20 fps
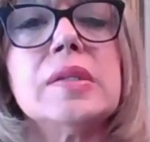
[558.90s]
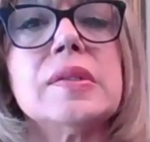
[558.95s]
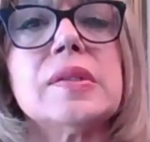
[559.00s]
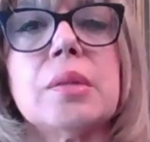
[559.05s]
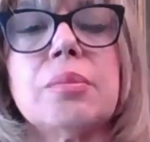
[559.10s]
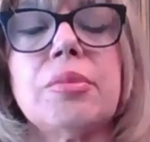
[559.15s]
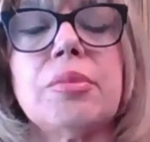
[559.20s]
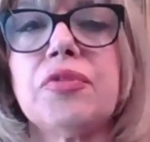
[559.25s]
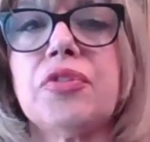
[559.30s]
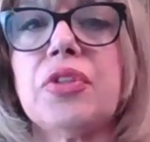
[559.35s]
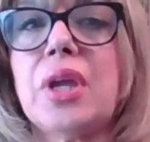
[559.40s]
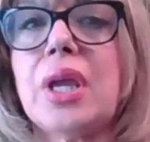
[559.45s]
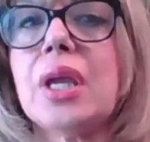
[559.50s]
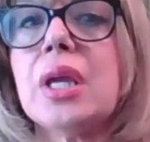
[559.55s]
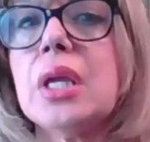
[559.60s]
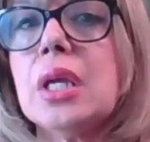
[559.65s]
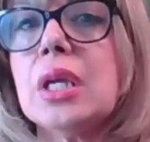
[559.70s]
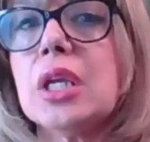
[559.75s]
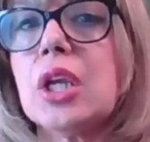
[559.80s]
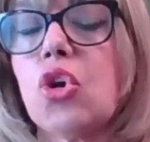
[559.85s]
some of the
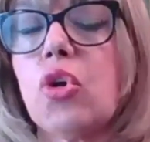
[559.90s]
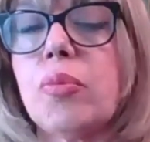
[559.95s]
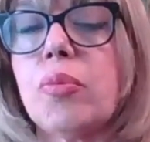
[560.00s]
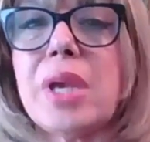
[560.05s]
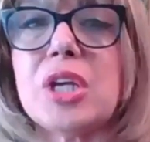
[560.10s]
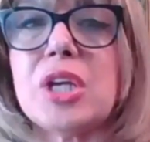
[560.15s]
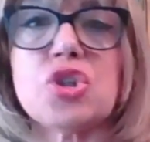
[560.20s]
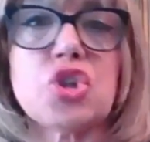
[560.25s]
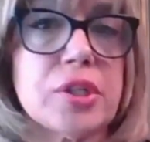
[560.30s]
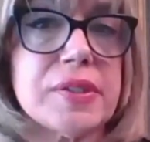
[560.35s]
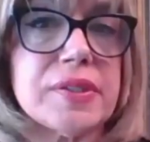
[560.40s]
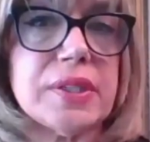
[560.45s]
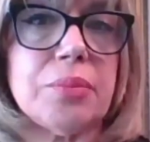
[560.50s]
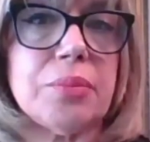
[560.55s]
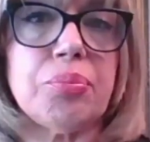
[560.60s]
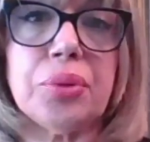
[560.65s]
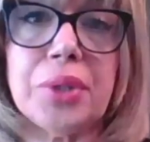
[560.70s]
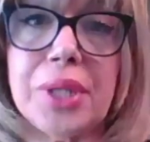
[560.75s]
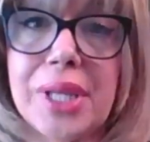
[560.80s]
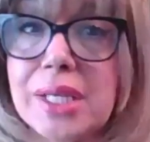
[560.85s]
you know, measures in
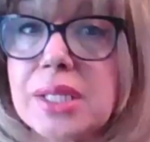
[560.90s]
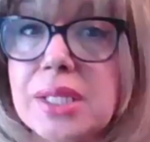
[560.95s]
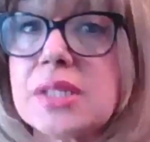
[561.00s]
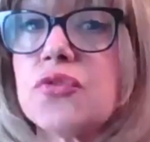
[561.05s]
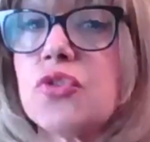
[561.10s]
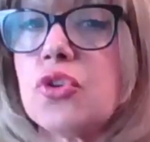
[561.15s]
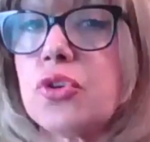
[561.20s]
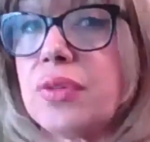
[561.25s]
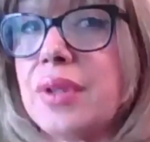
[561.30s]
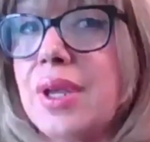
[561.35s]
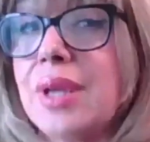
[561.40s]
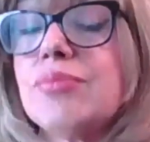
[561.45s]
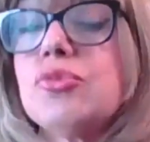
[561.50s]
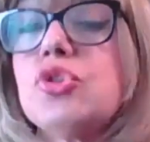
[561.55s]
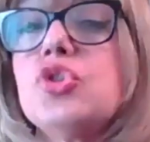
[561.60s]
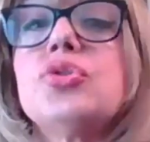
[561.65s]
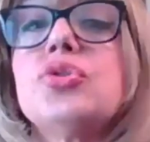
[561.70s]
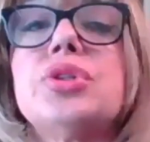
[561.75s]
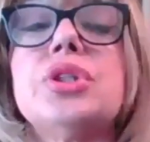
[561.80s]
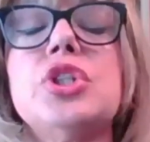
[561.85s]
place for them
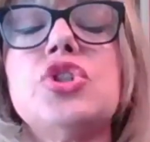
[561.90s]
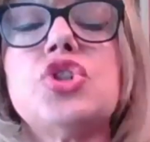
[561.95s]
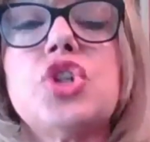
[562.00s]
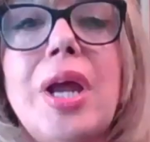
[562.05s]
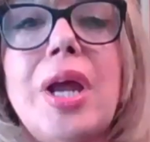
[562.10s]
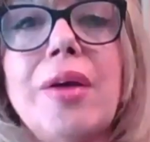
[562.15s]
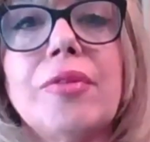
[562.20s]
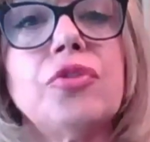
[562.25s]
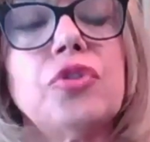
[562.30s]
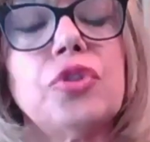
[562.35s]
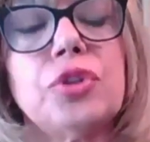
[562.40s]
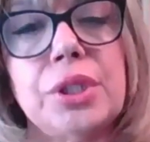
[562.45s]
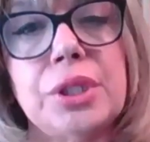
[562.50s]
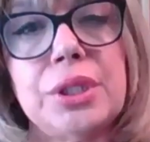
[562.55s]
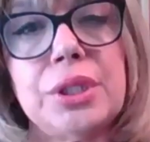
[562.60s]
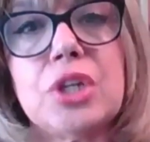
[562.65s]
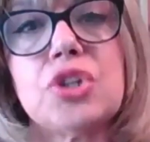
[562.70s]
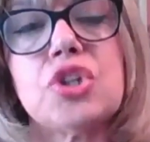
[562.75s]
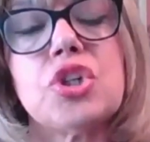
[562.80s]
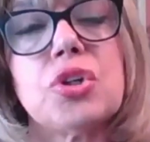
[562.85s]
to reach out for
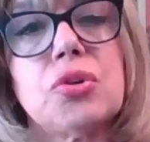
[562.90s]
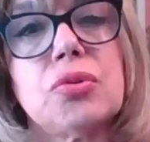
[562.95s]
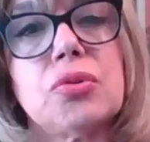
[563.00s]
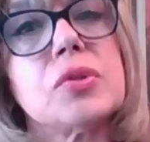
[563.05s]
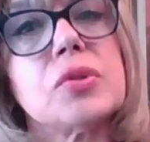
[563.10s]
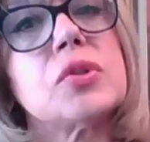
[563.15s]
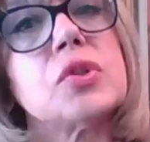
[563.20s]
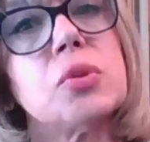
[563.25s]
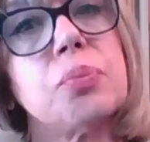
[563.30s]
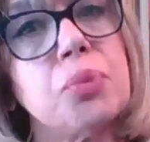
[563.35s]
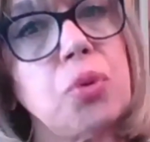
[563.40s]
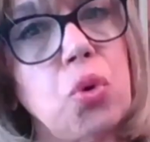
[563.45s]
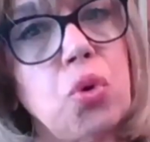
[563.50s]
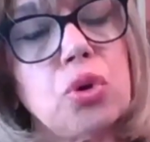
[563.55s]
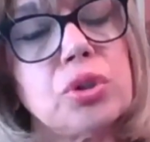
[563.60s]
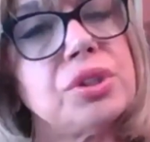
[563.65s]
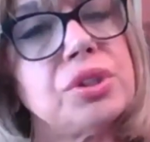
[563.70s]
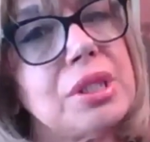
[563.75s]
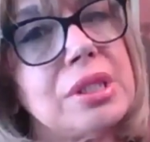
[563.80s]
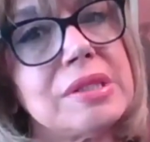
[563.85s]
additional
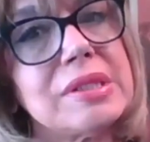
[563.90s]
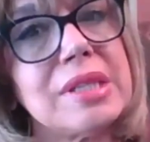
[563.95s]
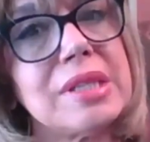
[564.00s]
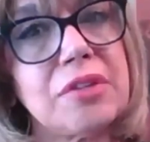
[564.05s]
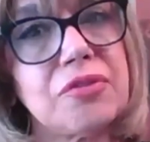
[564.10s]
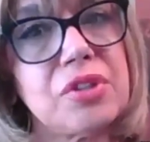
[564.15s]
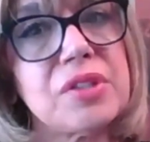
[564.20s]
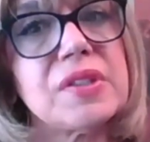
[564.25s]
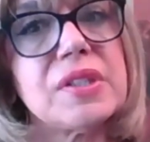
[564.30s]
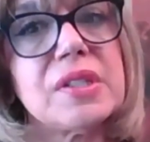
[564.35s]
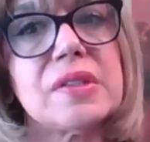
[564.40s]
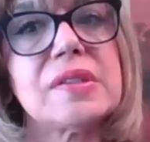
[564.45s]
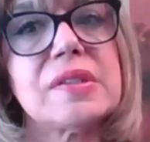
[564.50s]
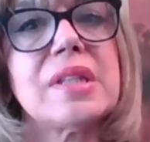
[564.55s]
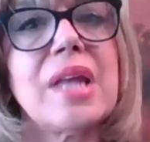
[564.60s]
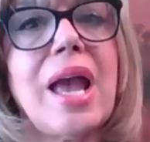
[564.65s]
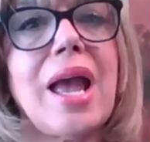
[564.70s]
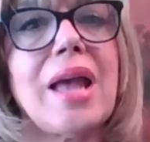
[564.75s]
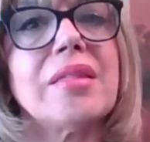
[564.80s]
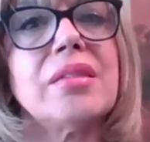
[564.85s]
support and services
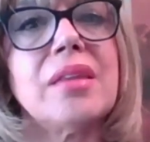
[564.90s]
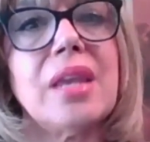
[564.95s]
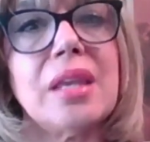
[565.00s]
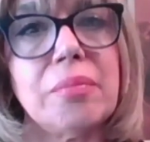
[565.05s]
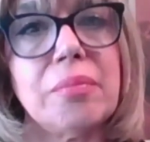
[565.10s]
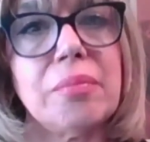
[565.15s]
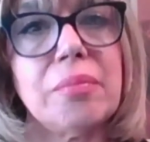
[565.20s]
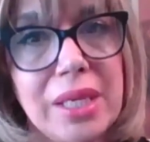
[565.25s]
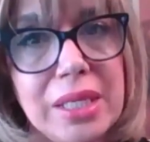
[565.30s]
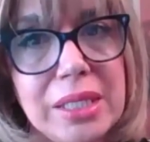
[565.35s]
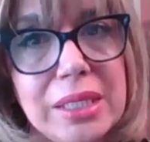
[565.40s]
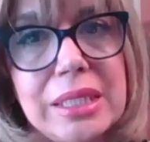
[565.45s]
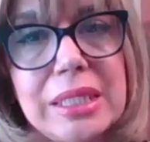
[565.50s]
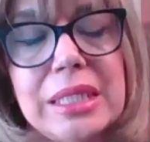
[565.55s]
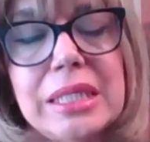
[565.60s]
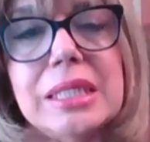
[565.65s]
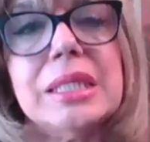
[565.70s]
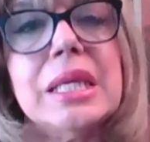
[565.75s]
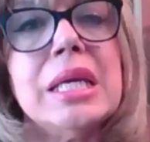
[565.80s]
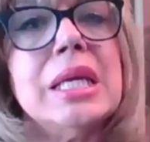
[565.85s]
that they may
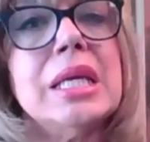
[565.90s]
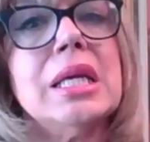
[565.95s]
need.